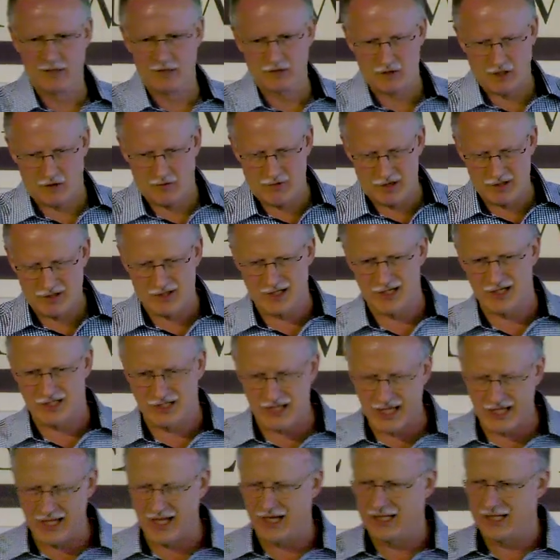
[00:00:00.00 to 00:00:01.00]
So I want you to
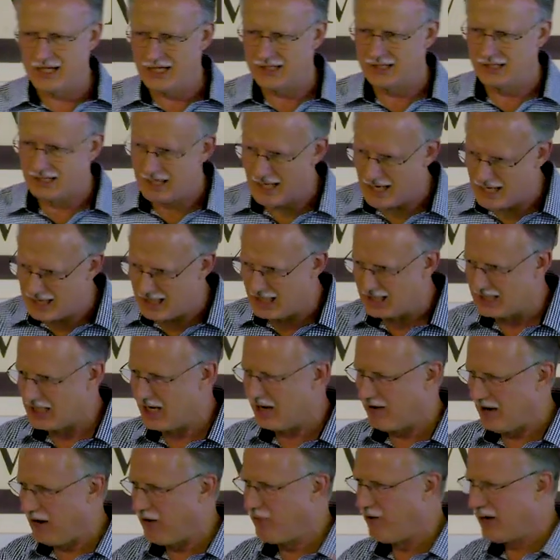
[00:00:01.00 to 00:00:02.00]
say that again today because
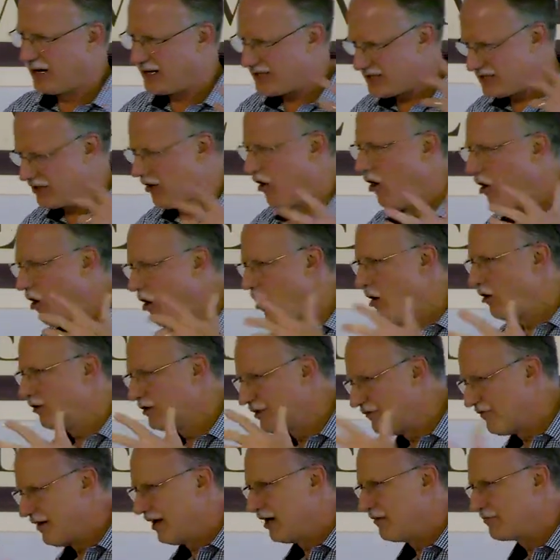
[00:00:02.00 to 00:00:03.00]
I, I, want us to all
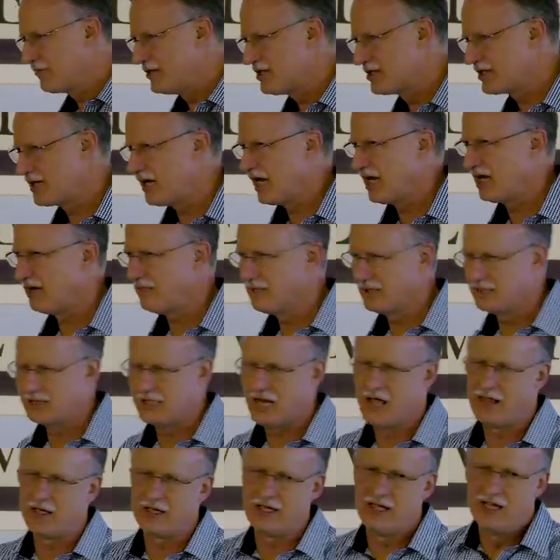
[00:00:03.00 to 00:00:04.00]
develop this Canaan
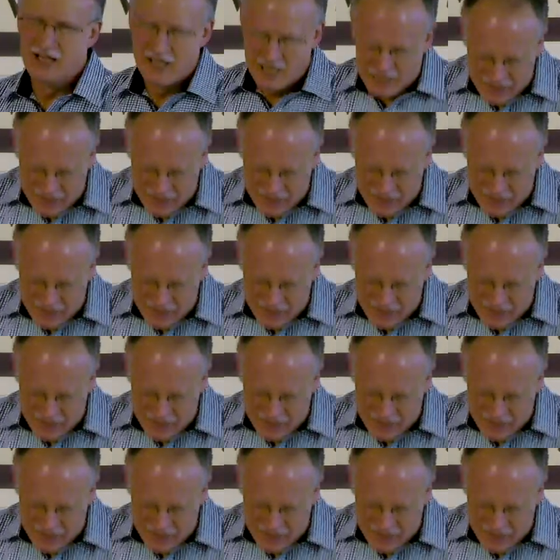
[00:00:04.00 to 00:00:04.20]
mentality.